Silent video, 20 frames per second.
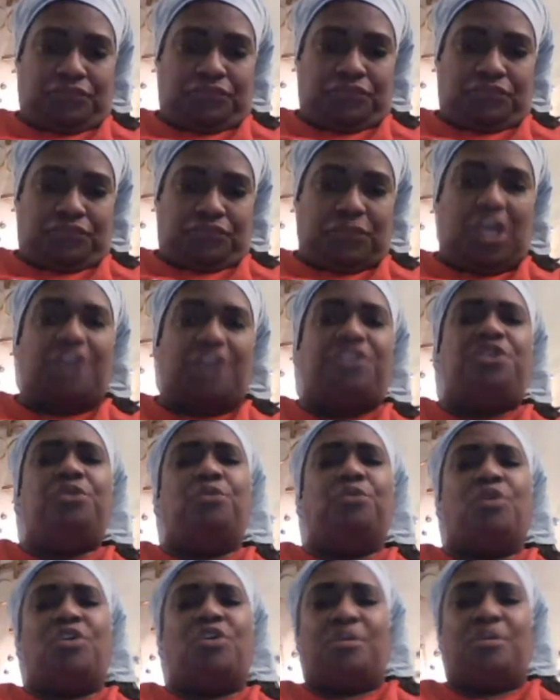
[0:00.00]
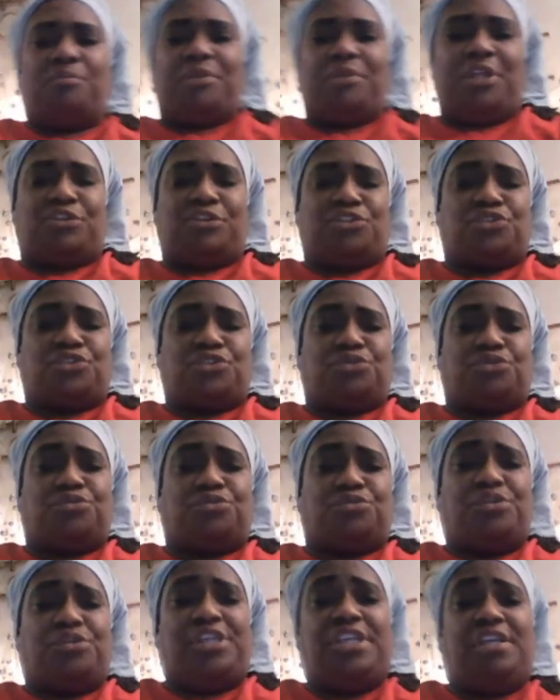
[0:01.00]
Now you want to be a sweet
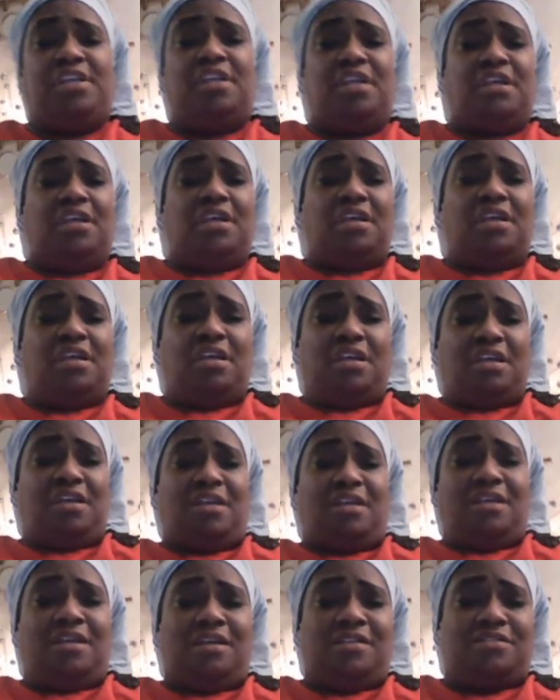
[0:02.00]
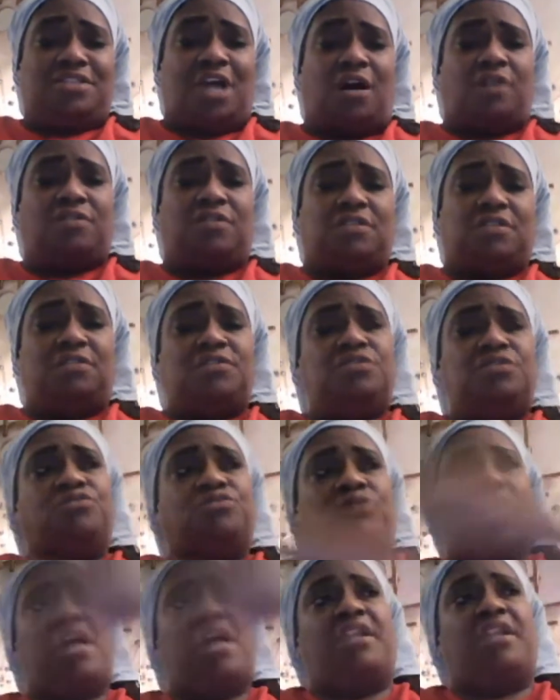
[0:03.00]
talker?
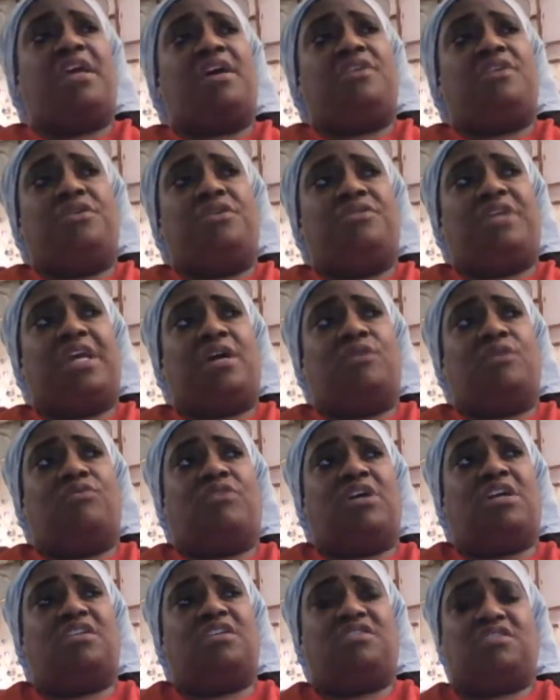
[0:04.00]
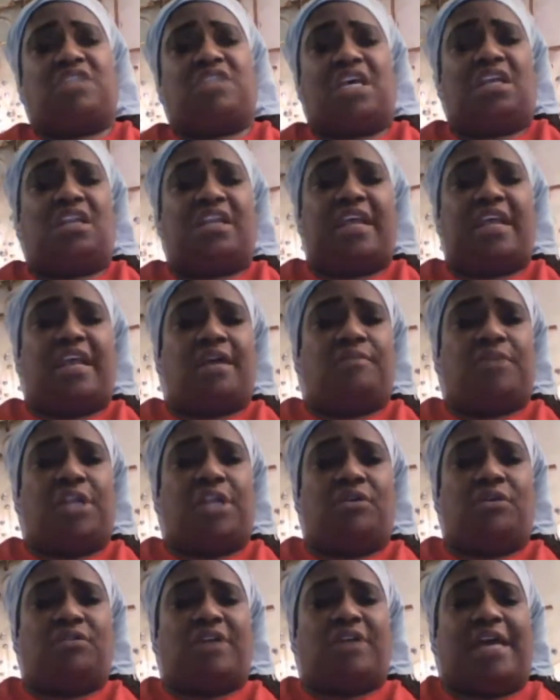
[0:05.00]
Why the hell your damn records that damn long?
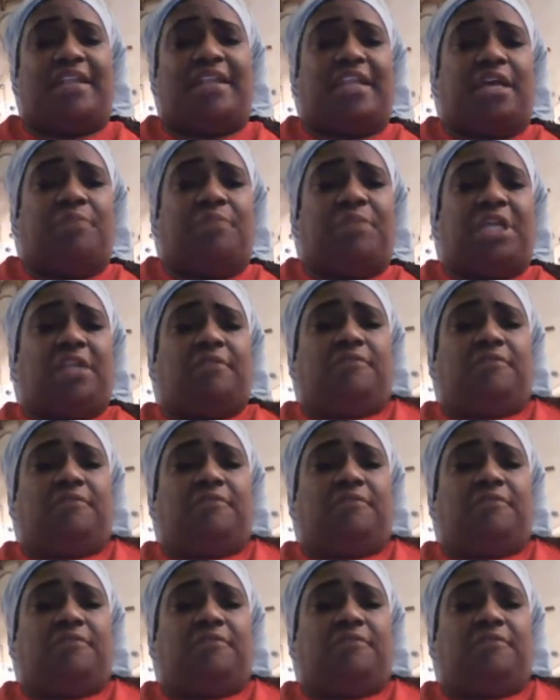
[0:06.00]
Goddamn it!